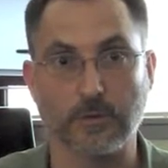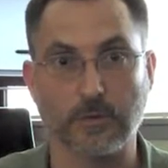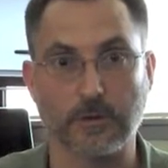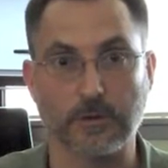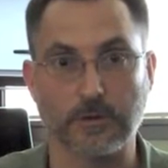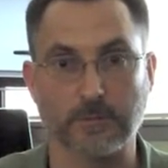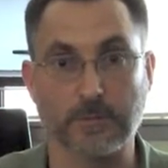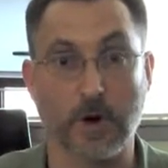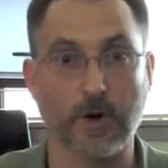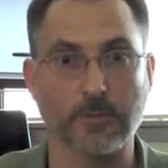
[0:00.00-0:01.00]
or
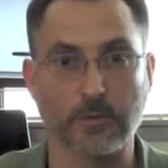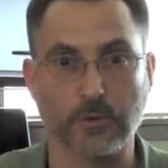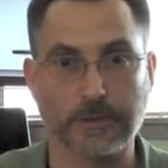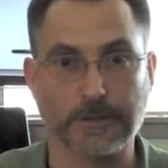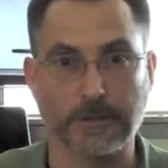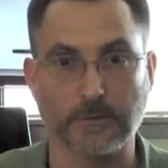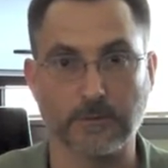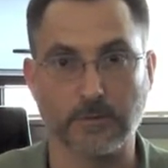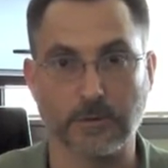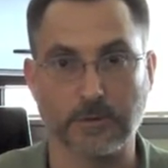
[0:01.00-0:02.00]
carpooling,
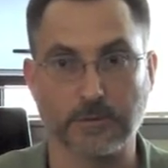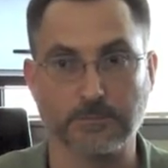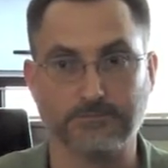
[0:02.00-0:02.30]
or